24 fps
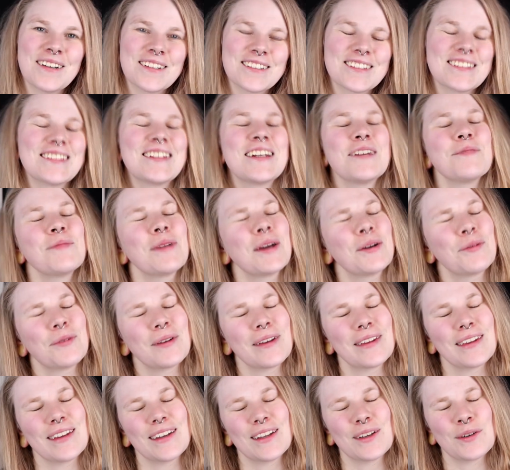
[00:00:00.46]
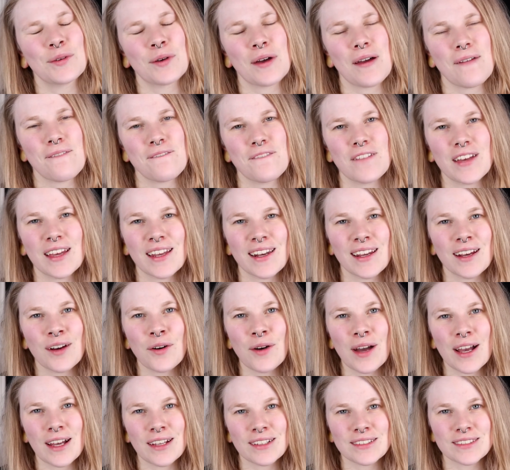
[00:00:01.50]
today i'm here with a new video
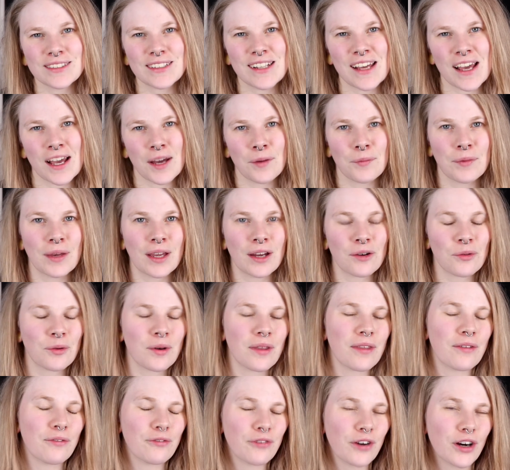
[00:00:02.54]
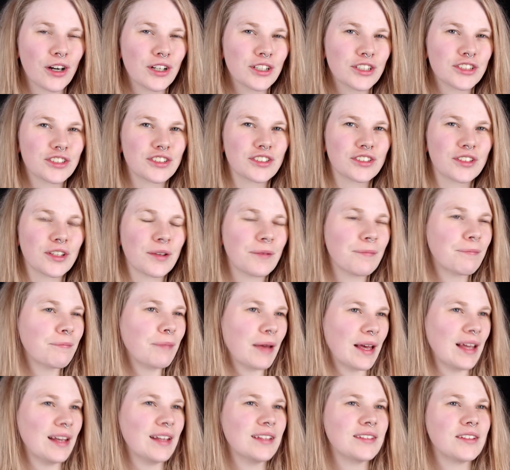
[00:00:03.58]
and today i'm here with the first
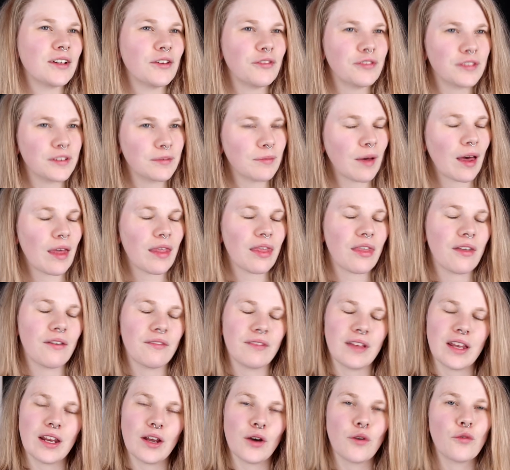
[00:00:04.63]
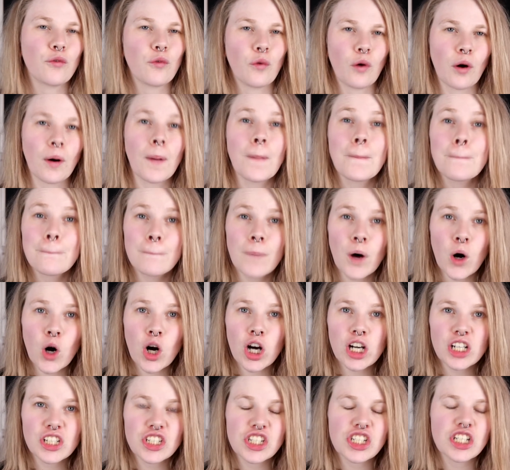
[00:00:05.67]
palette of the month video for
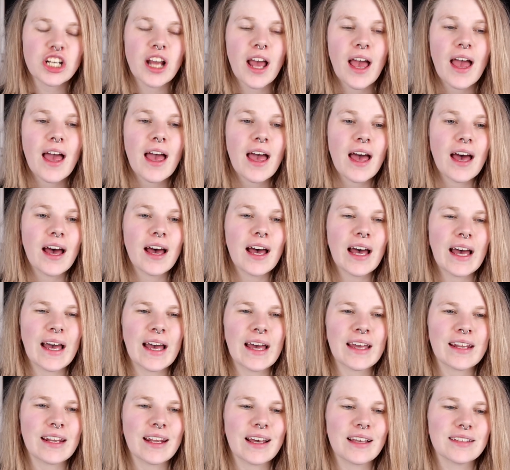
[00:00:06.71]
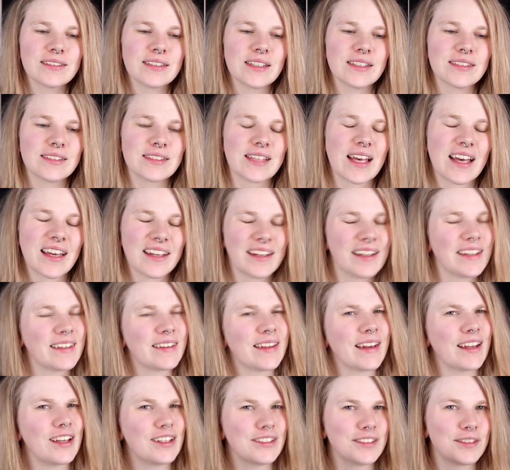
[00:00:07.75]
march and as i said in
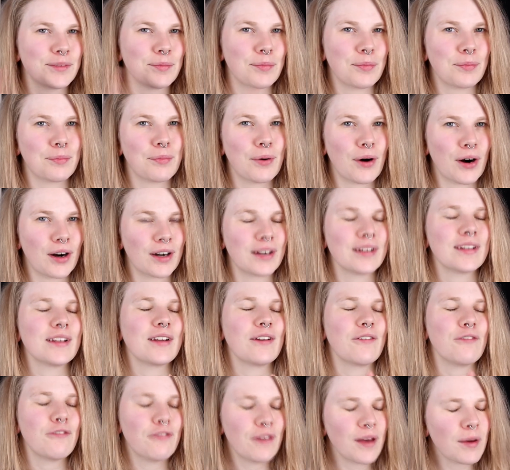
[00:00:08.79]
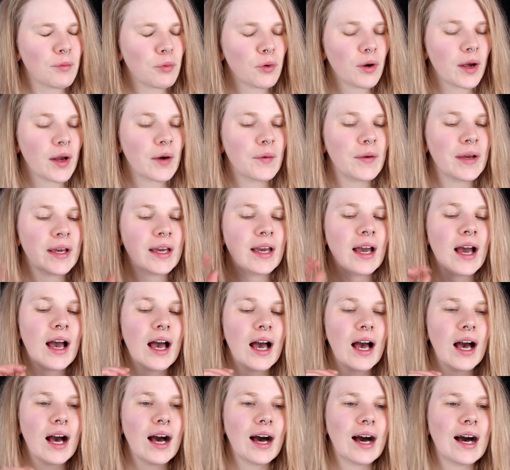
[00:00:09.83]
the last part in february
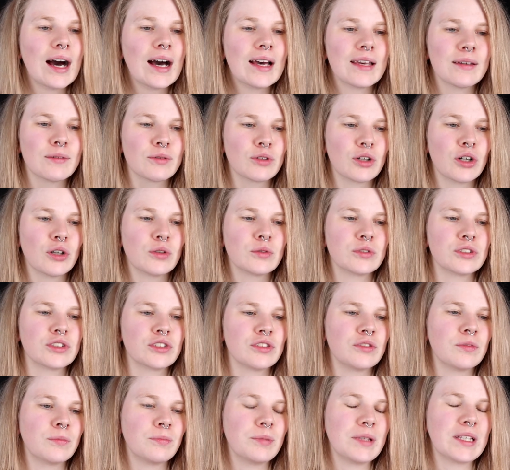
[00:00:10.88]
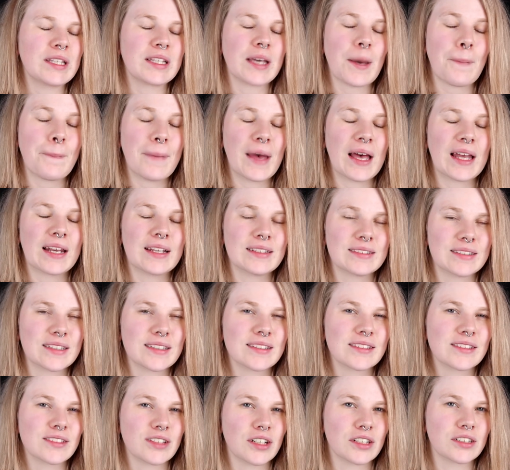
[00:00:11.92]
i am going to pick a palette
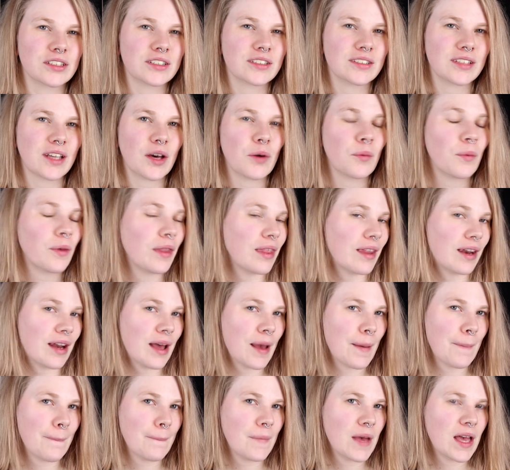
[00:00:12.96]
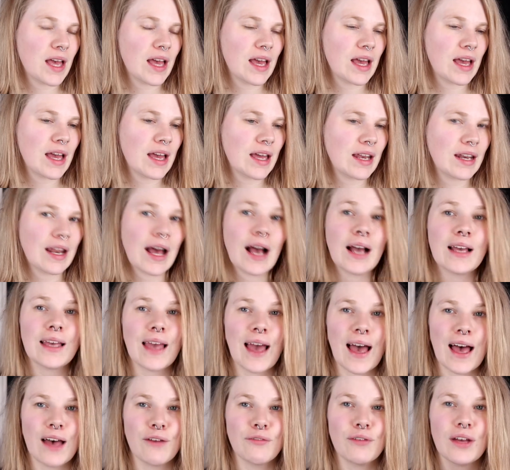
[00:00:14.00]
that starts with an m and i
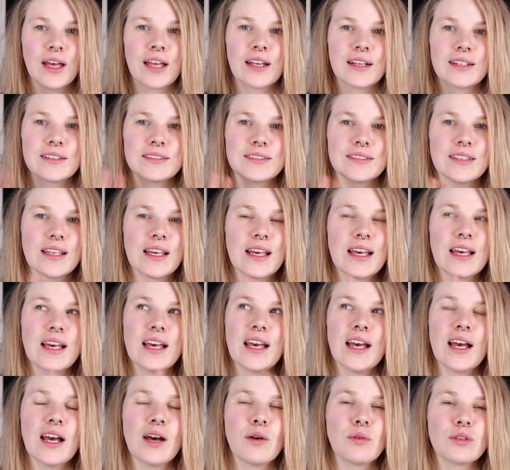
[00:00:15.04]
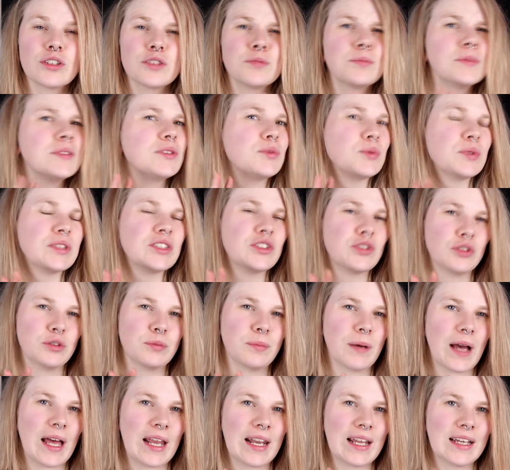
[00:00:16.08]
have and it was between two
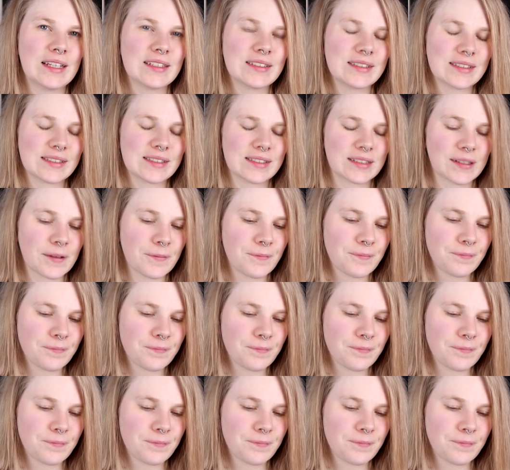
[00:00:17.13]
palettes